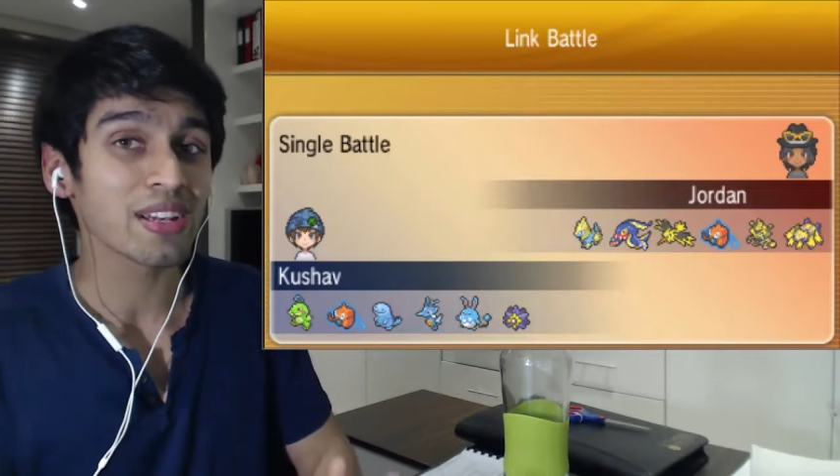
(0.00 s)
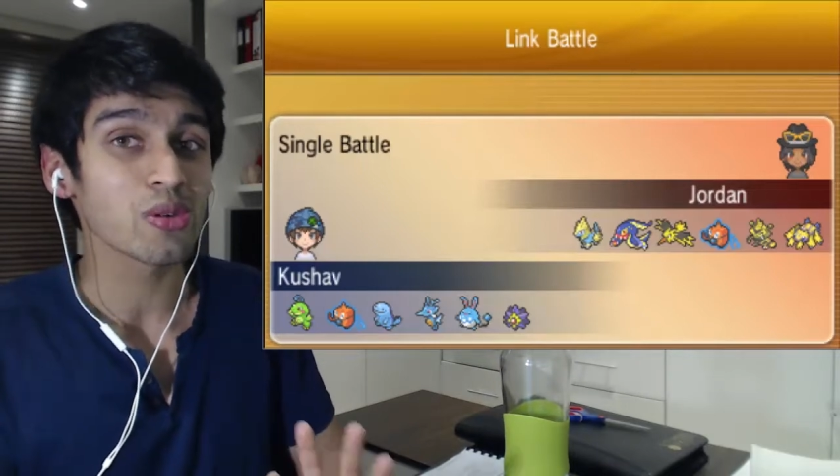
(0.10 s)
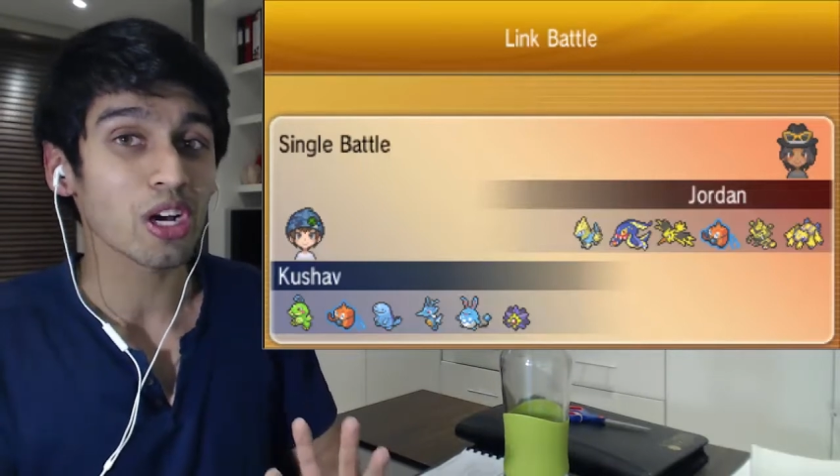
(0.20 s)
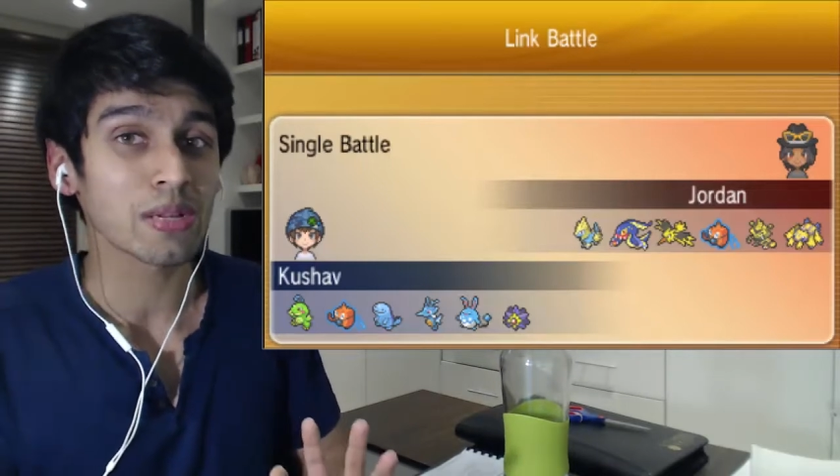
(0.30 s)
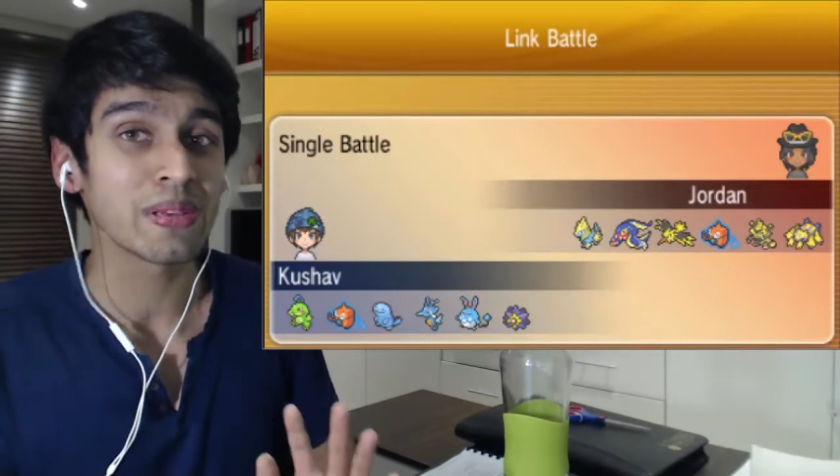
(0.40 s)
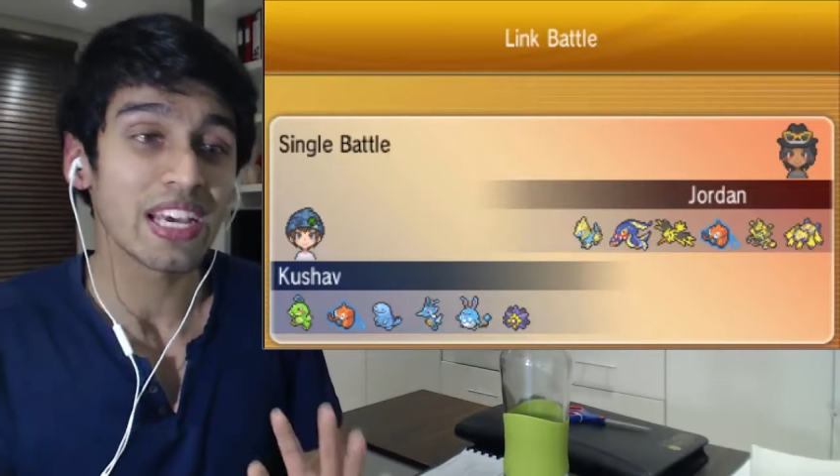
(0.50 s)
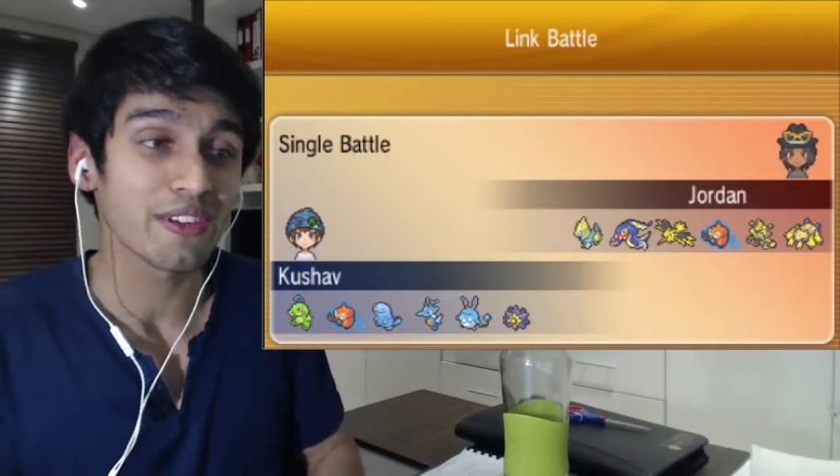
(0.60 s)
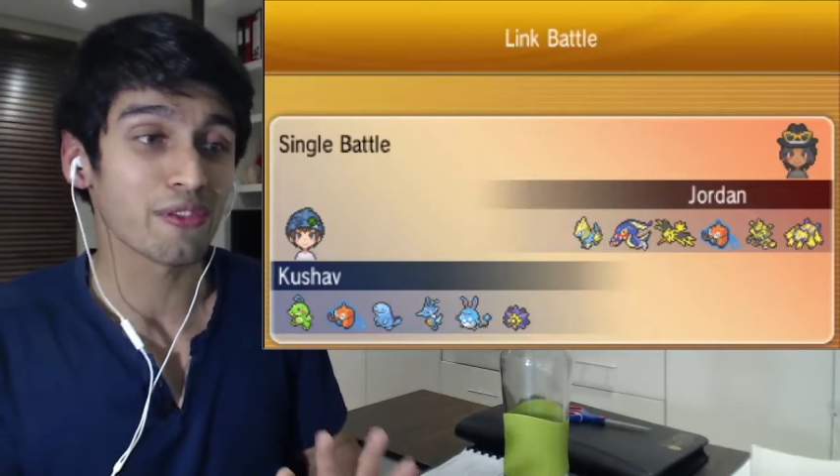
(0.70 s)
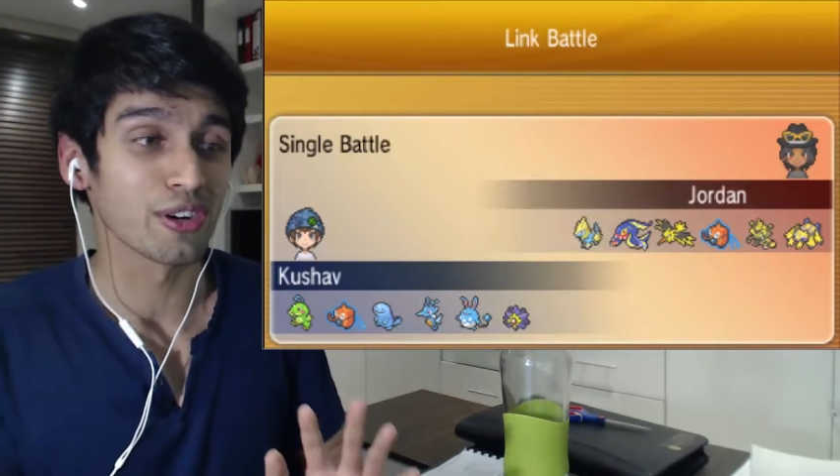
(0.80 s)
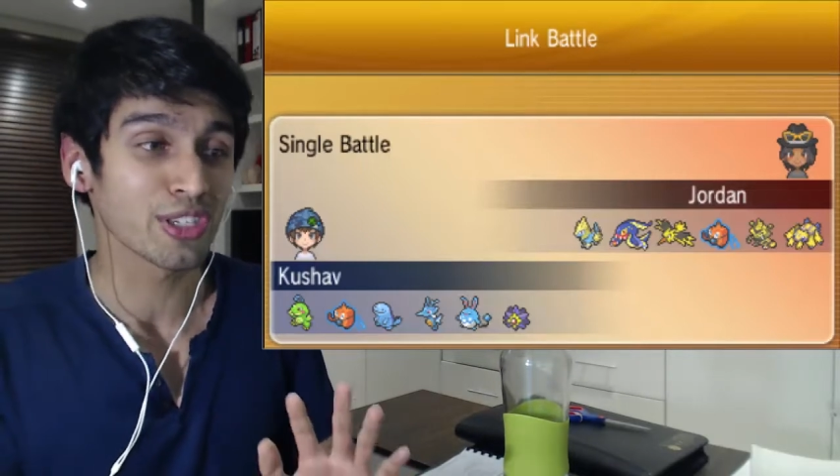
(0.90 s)
You're going to be in
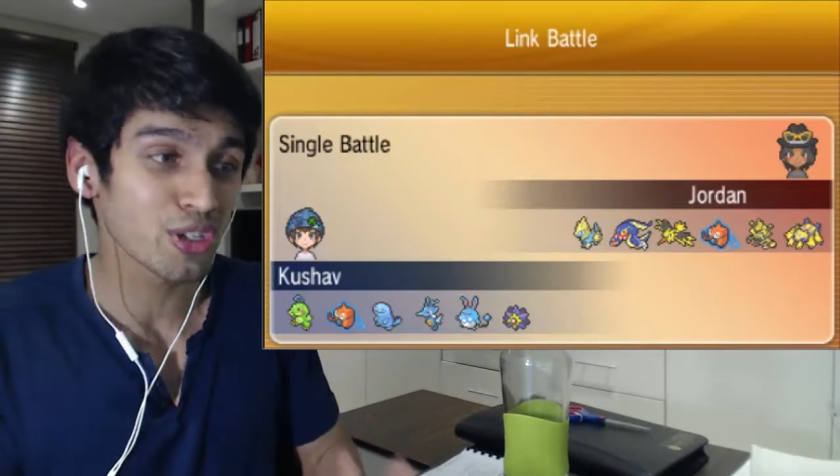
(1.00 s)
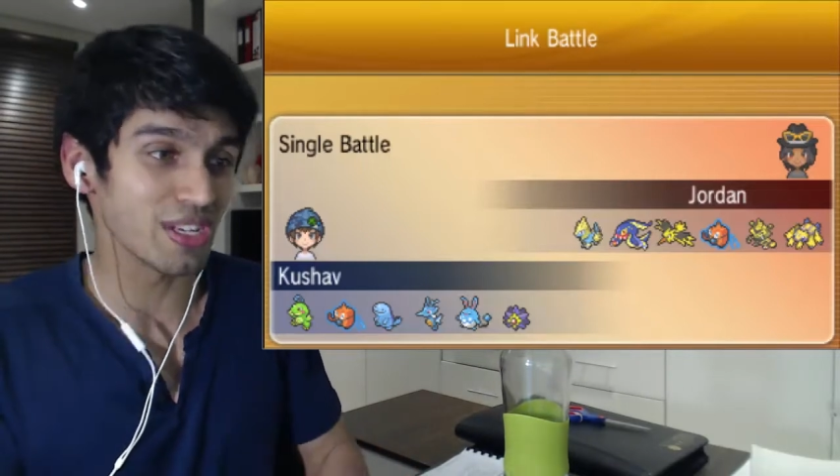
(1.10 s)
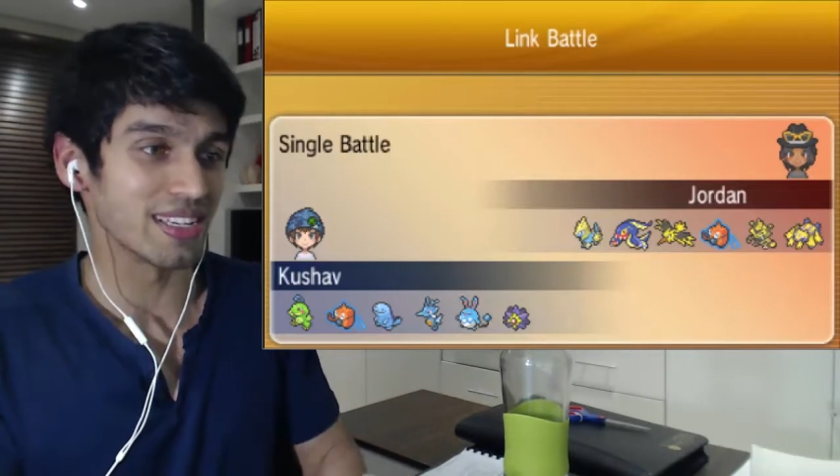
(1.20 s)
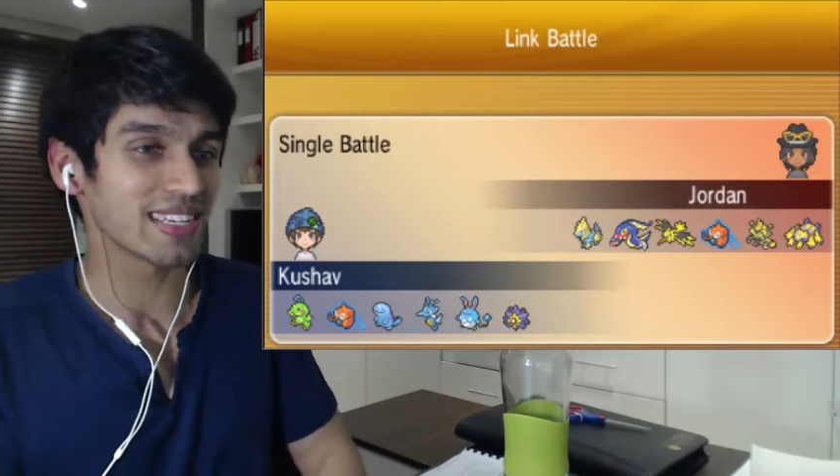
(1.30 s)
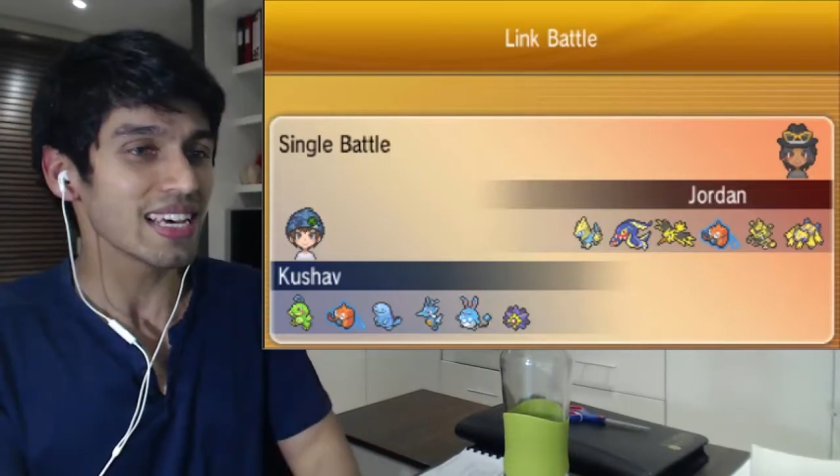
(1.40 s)
for a treat.